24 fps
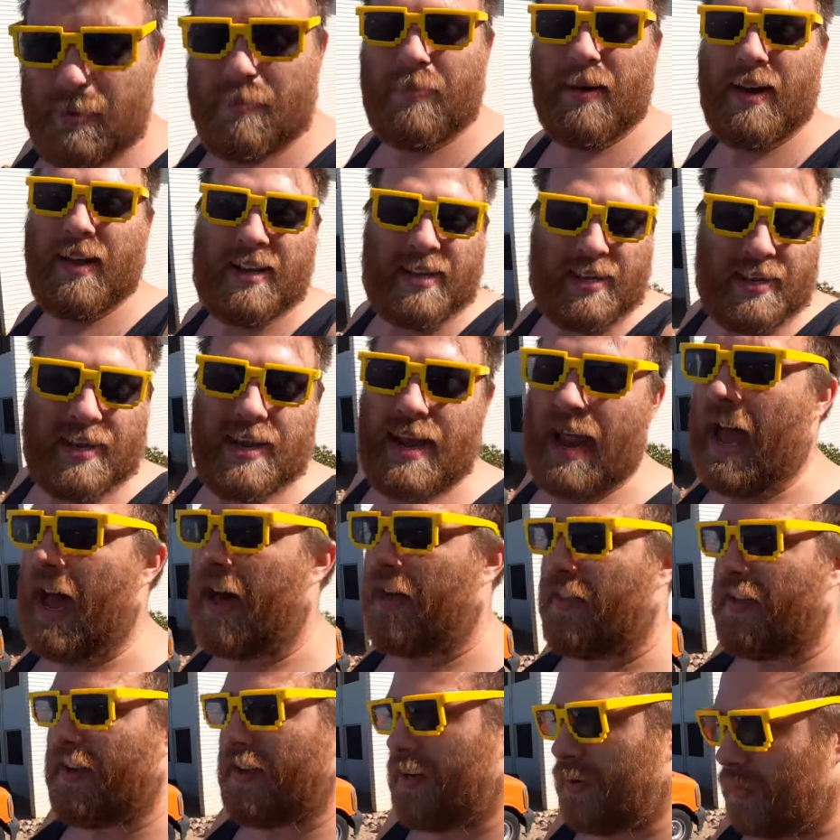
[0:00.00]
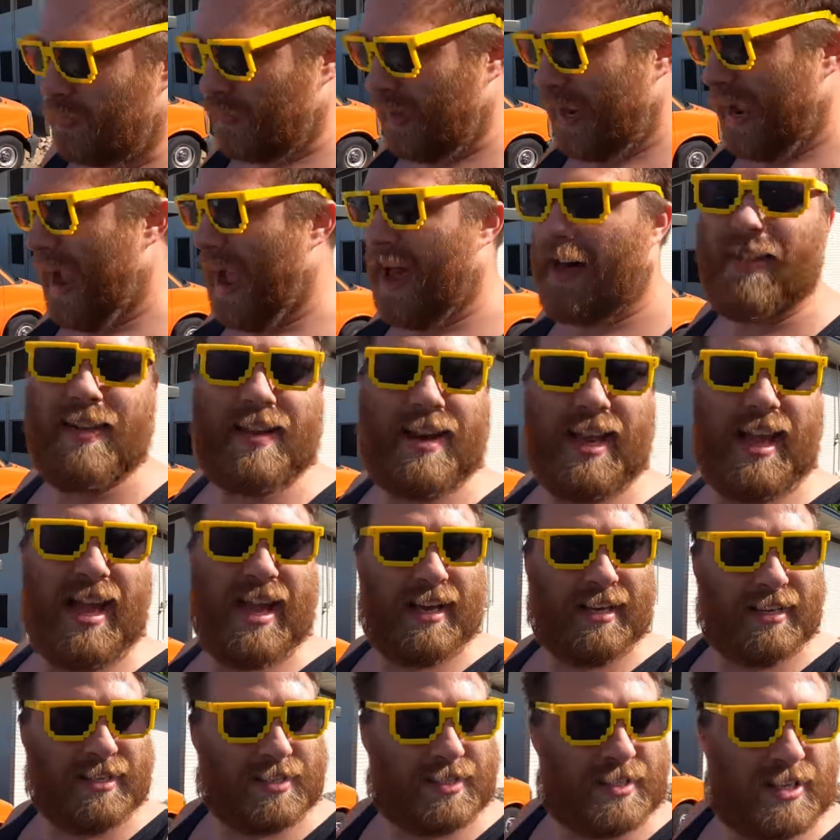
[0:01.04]
But now that reality
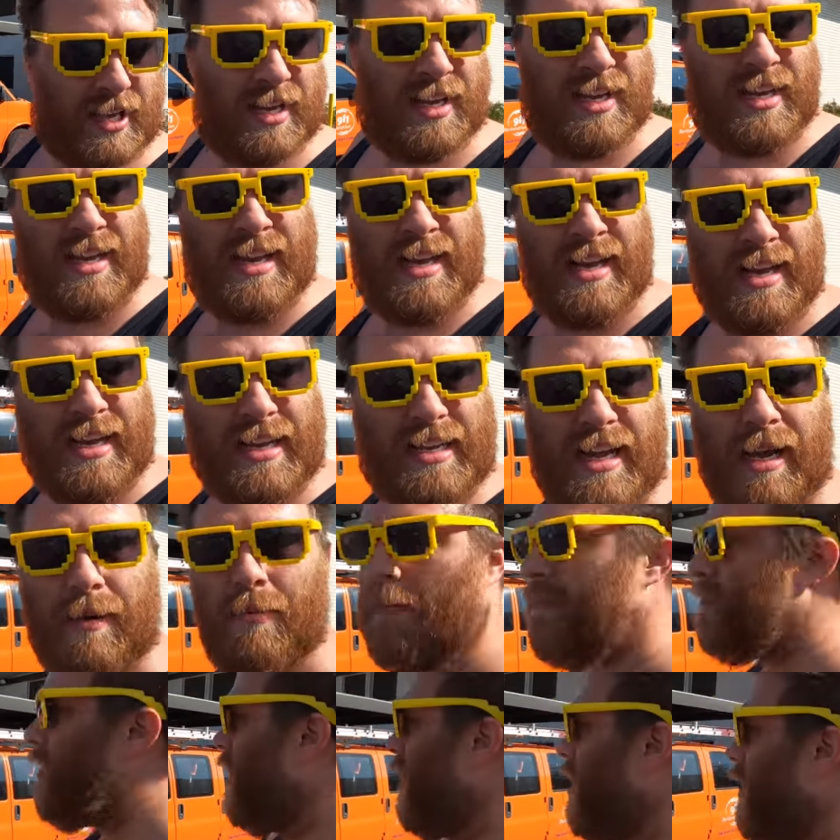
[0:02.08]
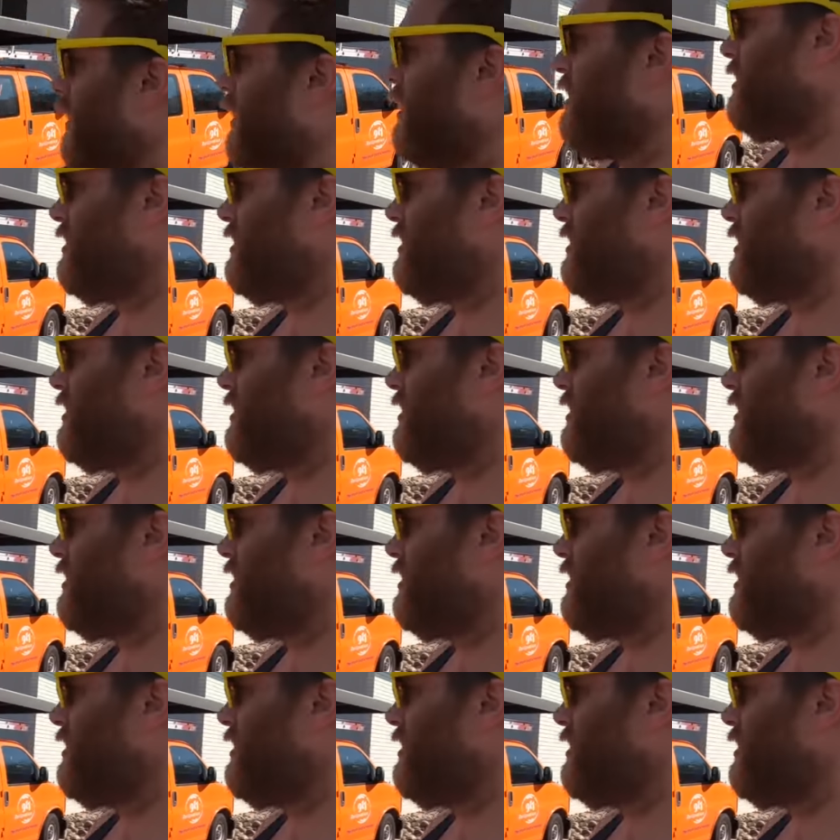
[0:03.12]
has come upon